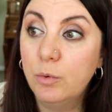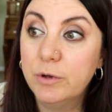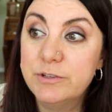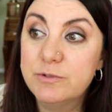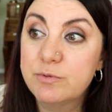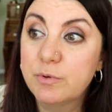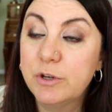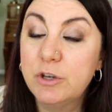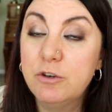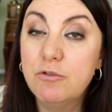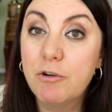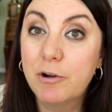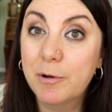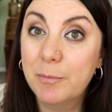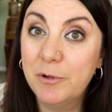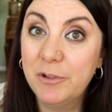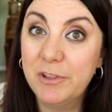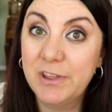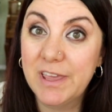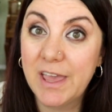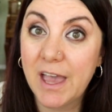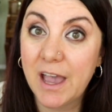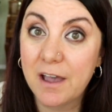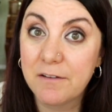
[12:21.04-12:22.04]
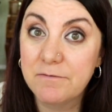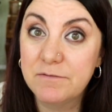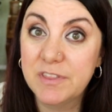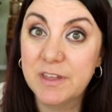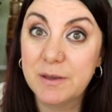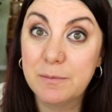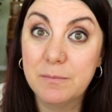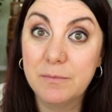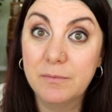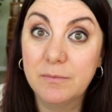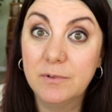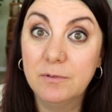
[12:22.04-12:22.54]
which would normally have
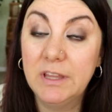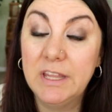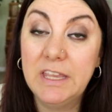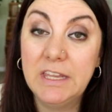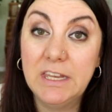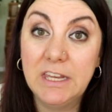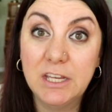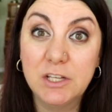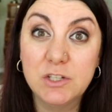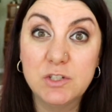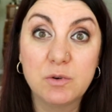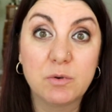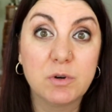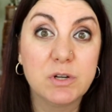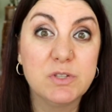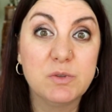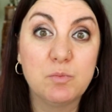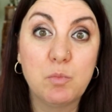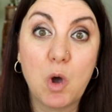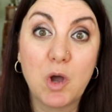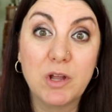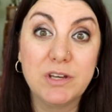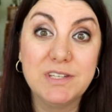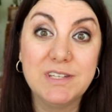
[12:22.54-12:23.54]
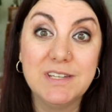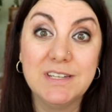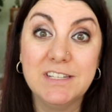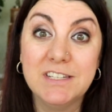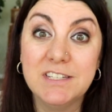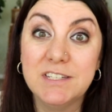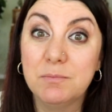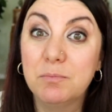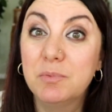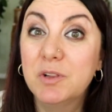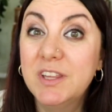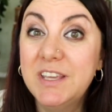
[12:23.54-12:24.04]
them leaning towards wanting
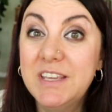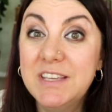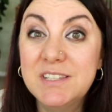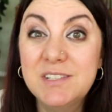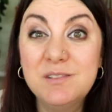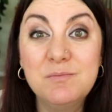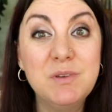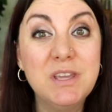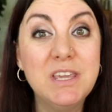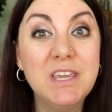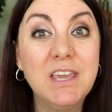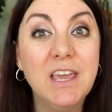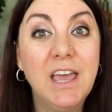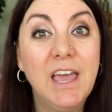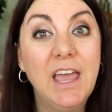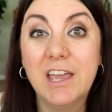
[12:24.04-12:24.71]
to please me